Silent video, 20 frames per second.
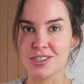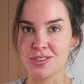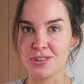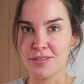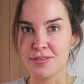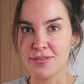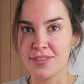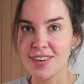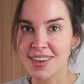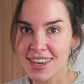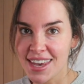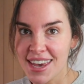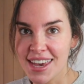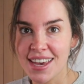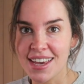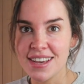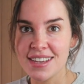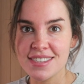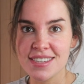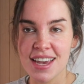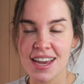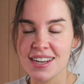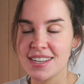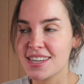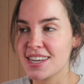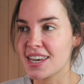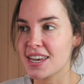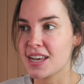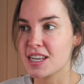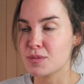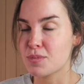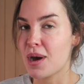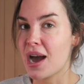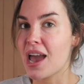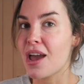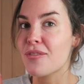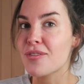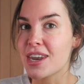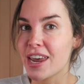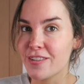stuff for years and years, but
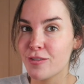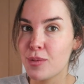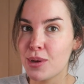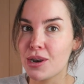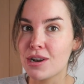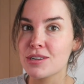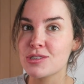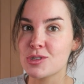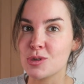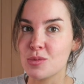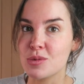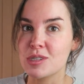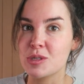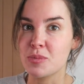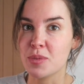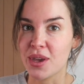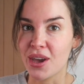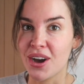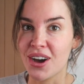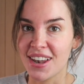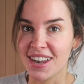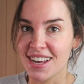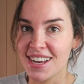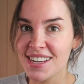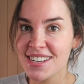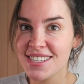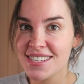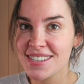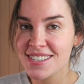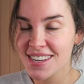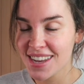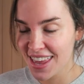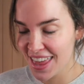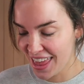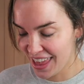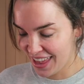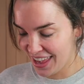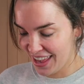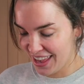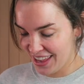I have never been on someone's PR list.
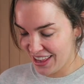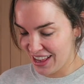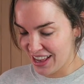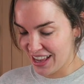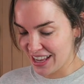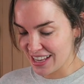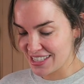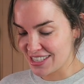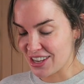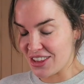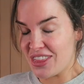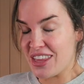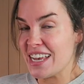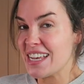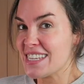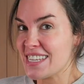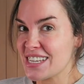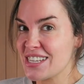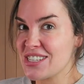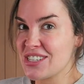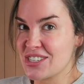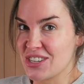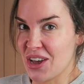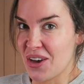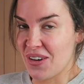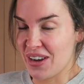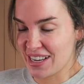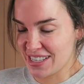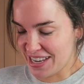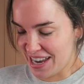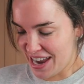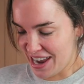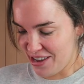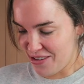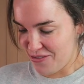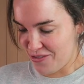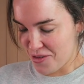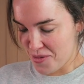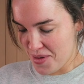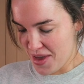So this is so
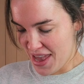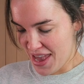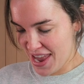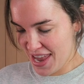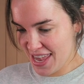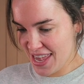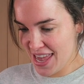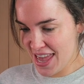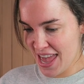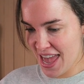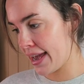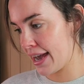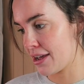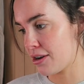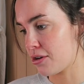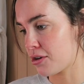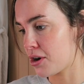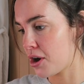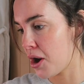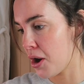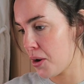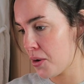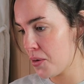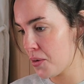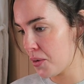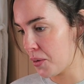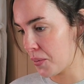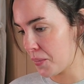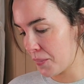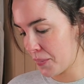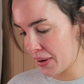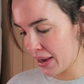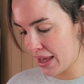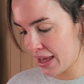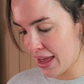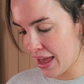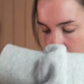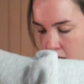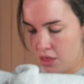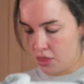exciting for me. I cannot cope.
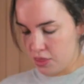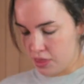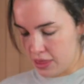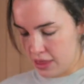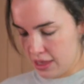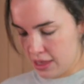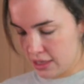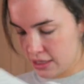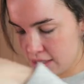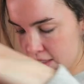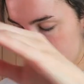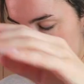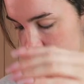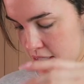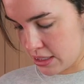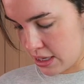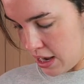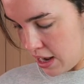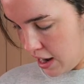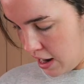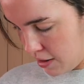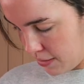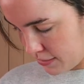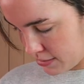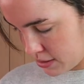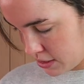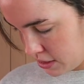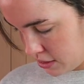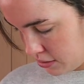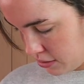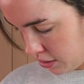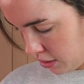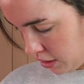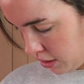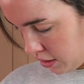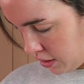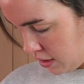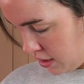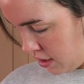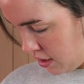This is
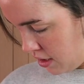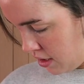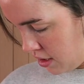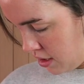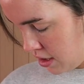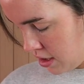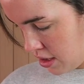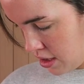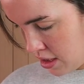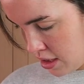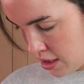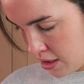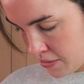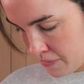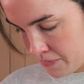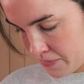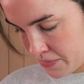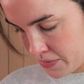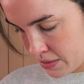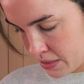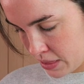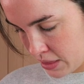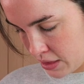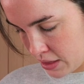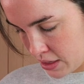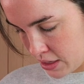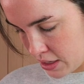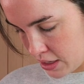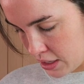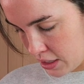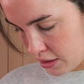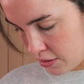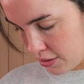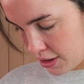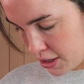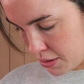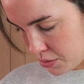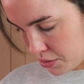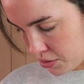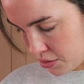absolutely
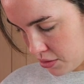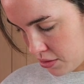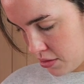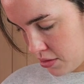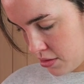incredible.